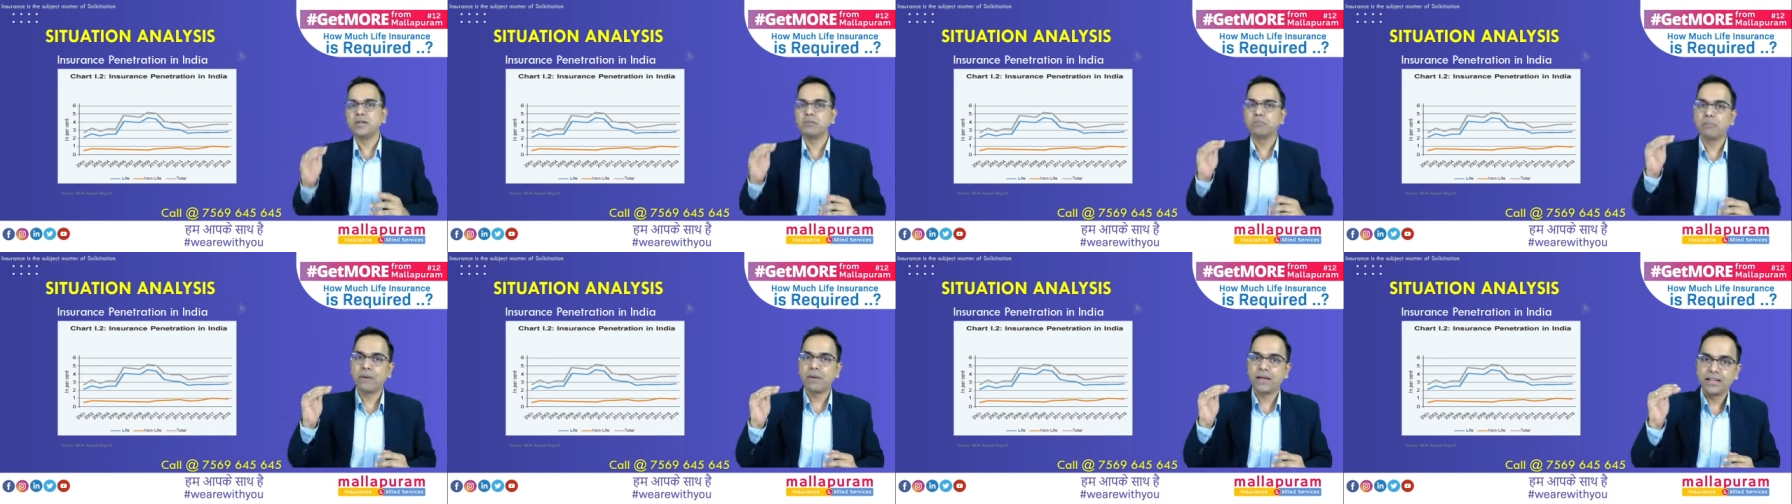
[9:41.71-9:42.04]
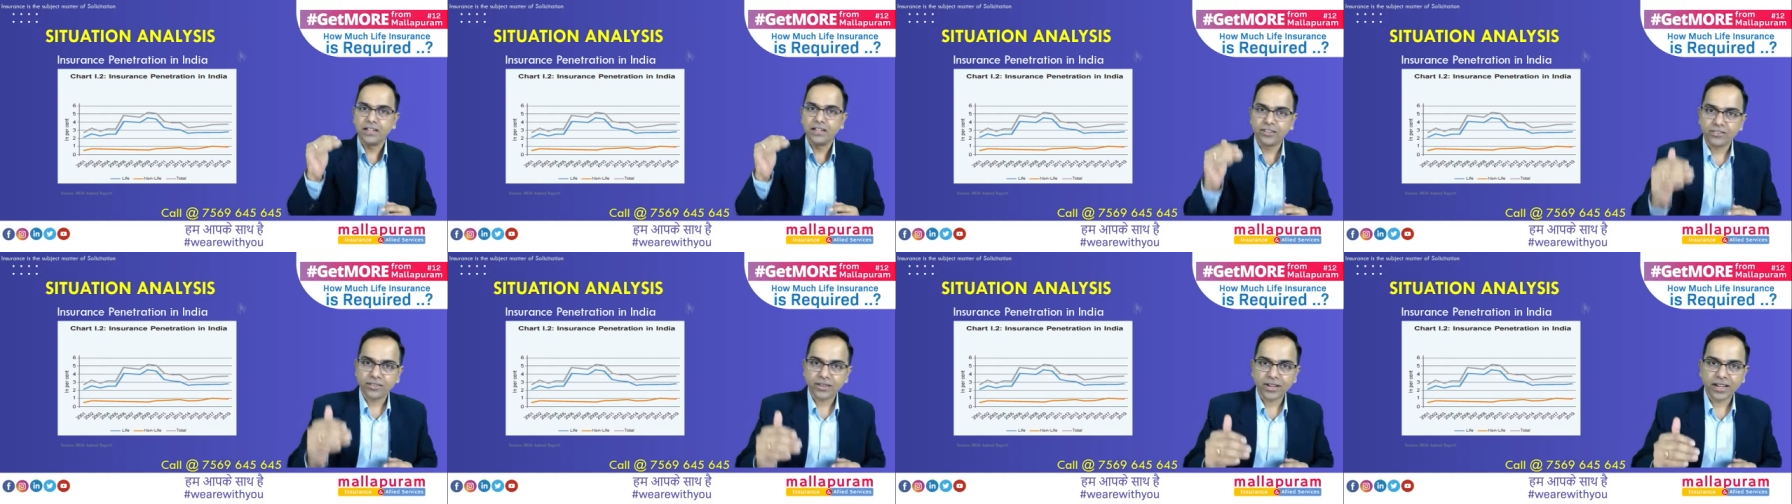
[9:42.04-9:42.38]

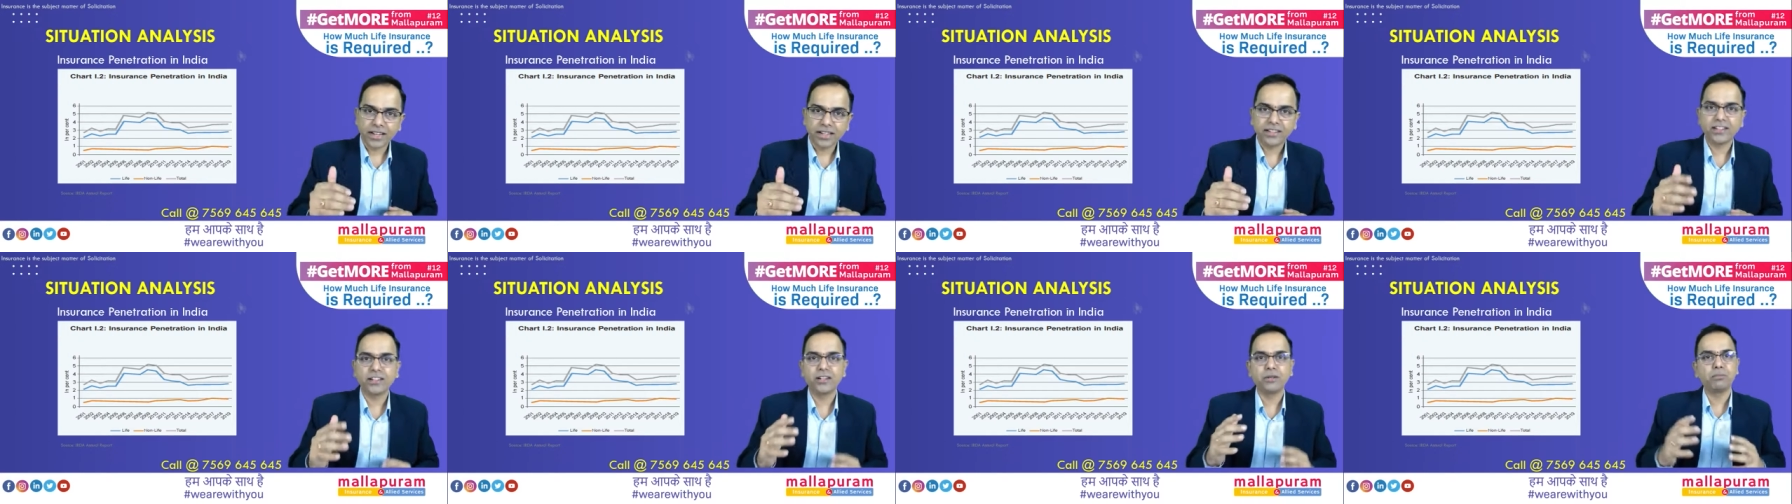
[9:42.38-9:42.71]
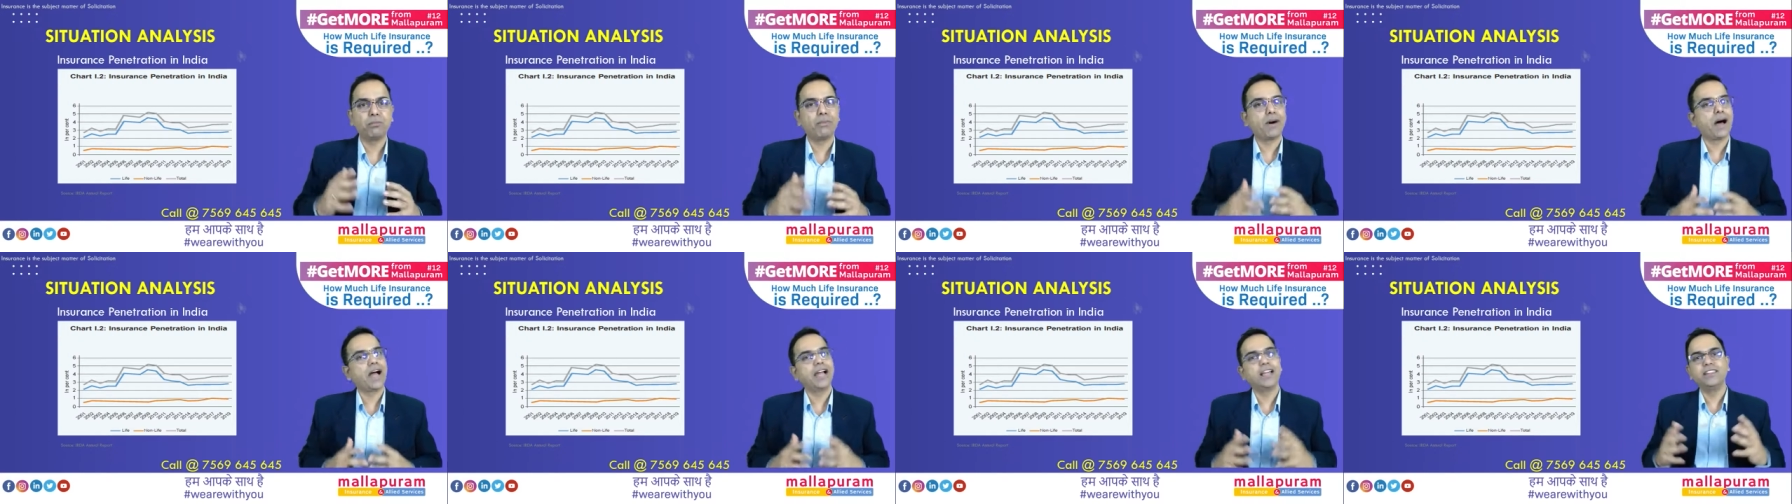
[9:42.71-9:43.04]
penetrated
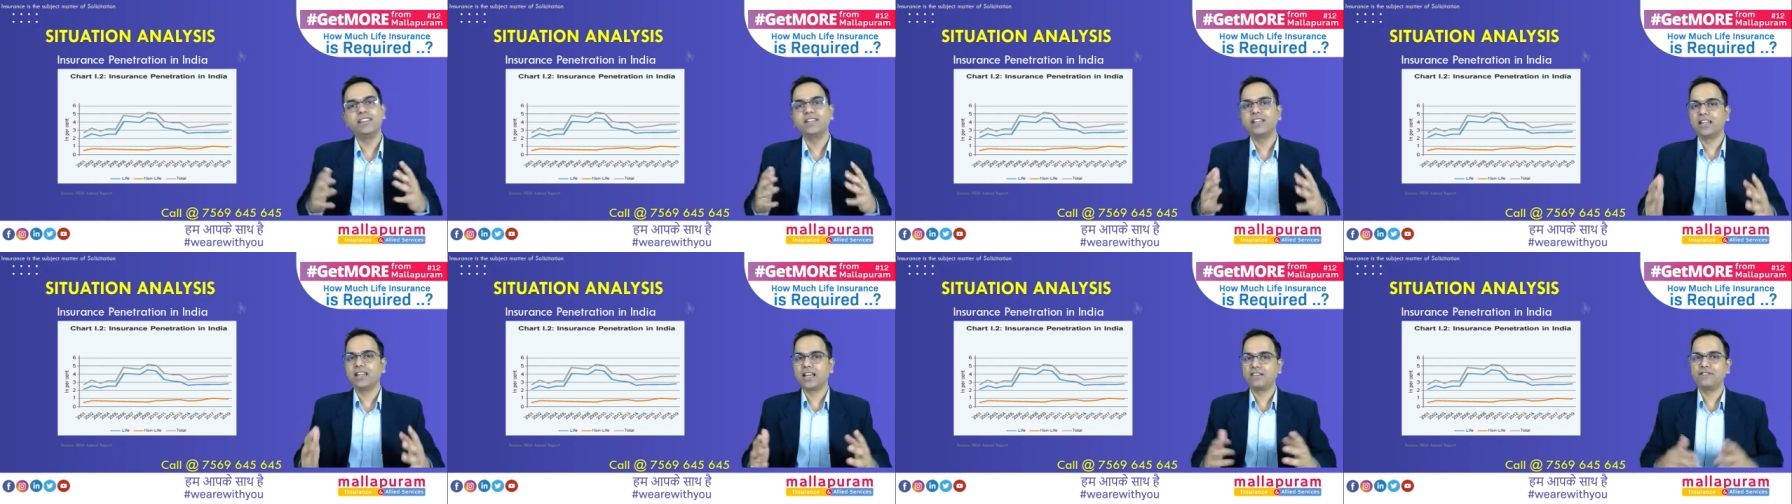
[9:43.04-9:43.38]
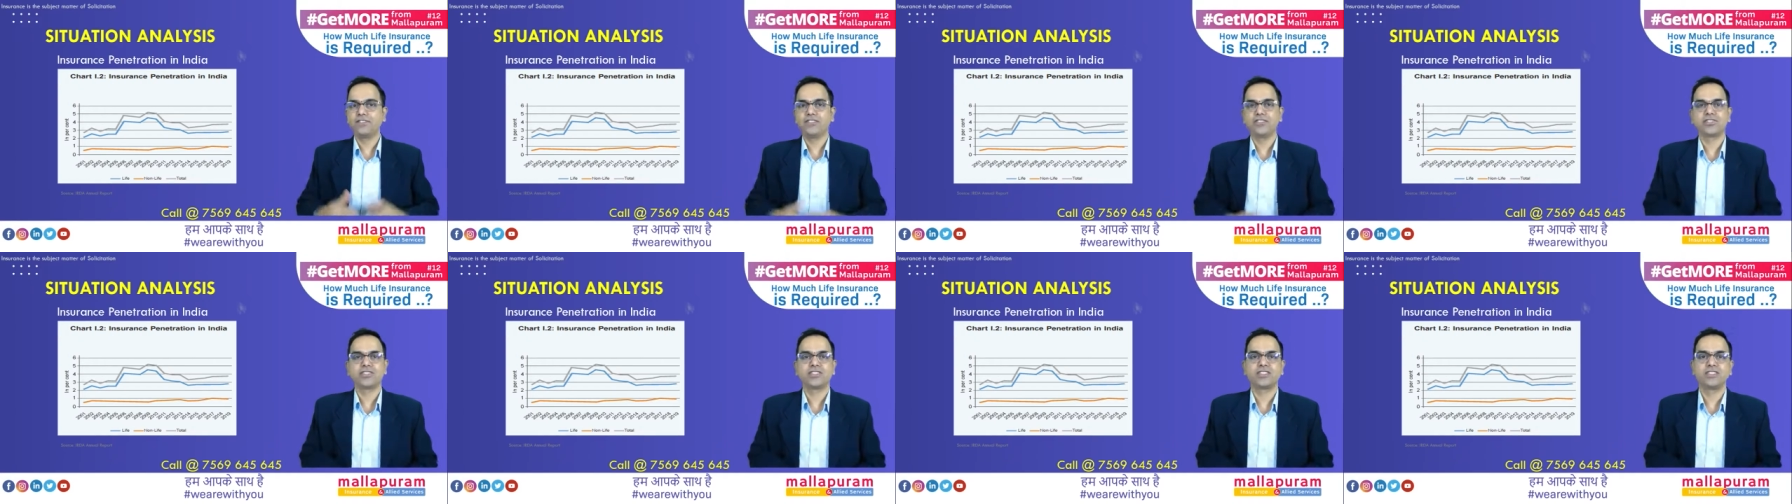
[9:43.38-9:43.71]
by the life
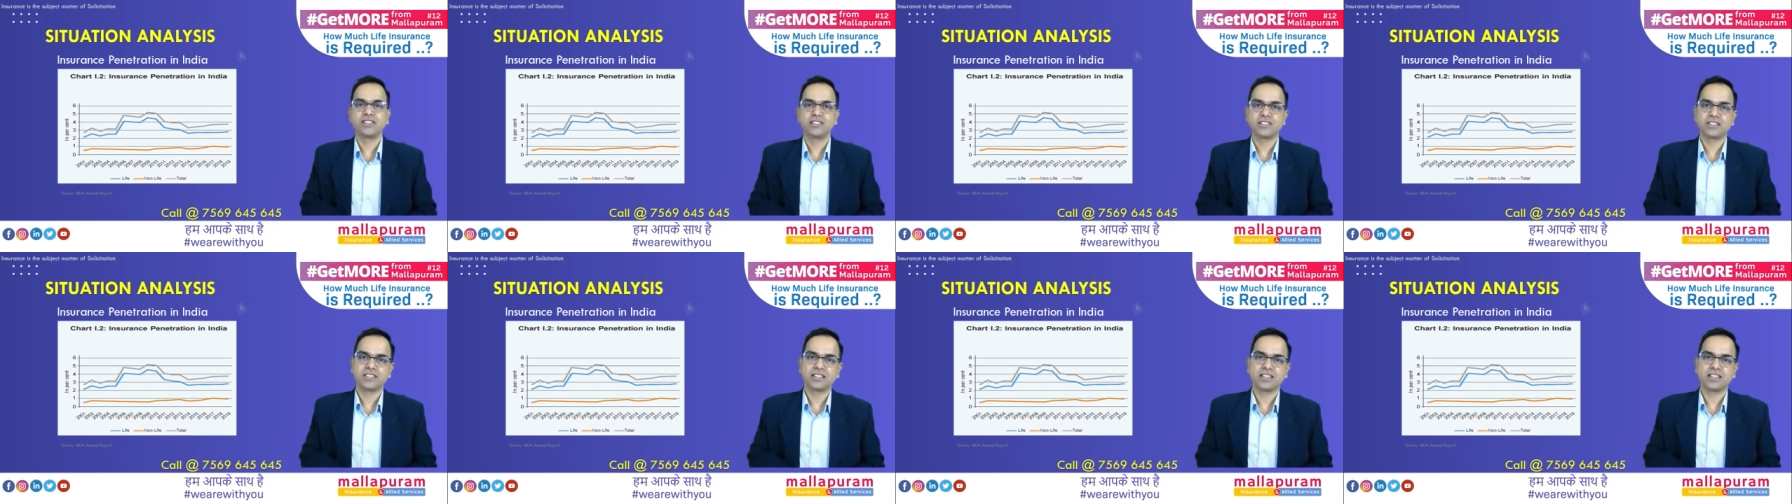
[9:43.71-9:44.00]
insurance